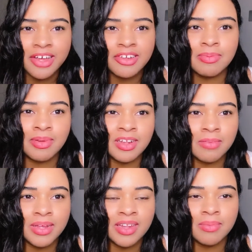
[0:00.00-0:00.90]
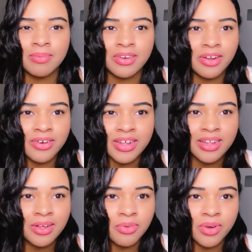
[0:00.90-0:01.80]
are you supposed to be some
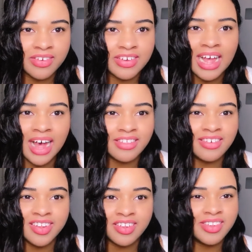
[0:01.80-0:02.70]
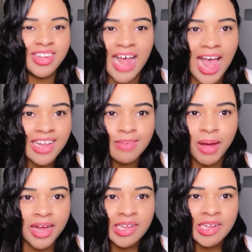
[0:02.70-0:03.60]
dirty, grungy guy that just uses Axe
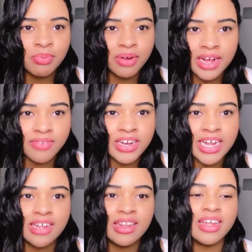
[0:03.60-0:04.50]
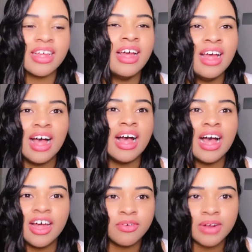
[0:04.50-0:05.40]
body spray every day? Like,
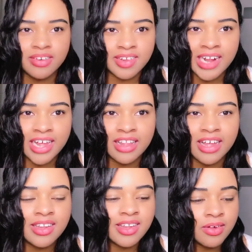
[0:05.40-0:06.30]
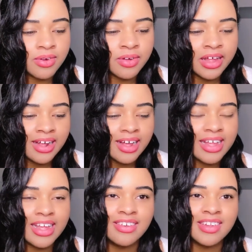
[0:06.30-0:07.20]
I don't understand that. So
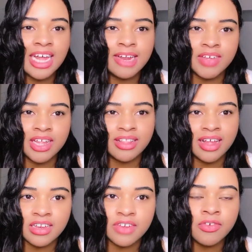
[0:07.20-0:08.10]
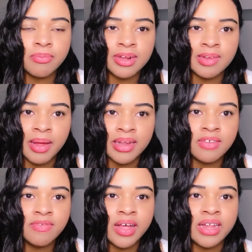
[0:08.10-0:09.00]
again, just kind of getting that different
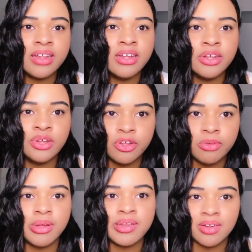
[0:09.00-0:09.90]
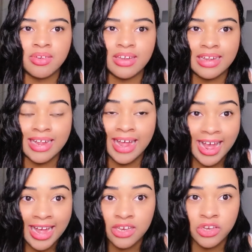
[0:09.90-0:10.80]
perspective that you most certainly
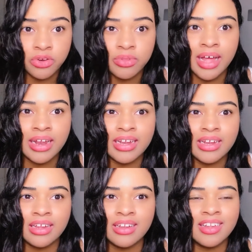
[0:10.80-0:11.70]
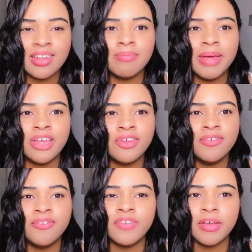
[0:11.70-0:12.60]
can do that, and it doesn't make you
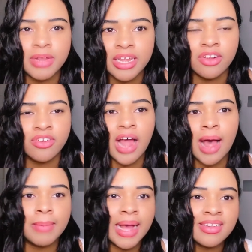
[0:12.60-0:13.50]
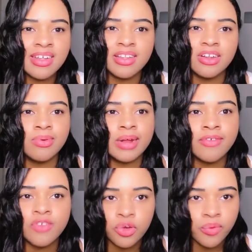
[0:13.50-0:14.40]
feminine or non-masculine or
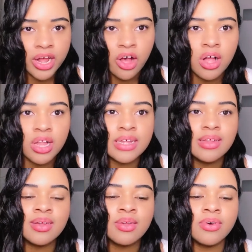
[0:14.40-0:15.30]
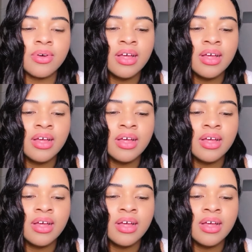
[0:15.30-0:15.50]
whatever you want to call it. So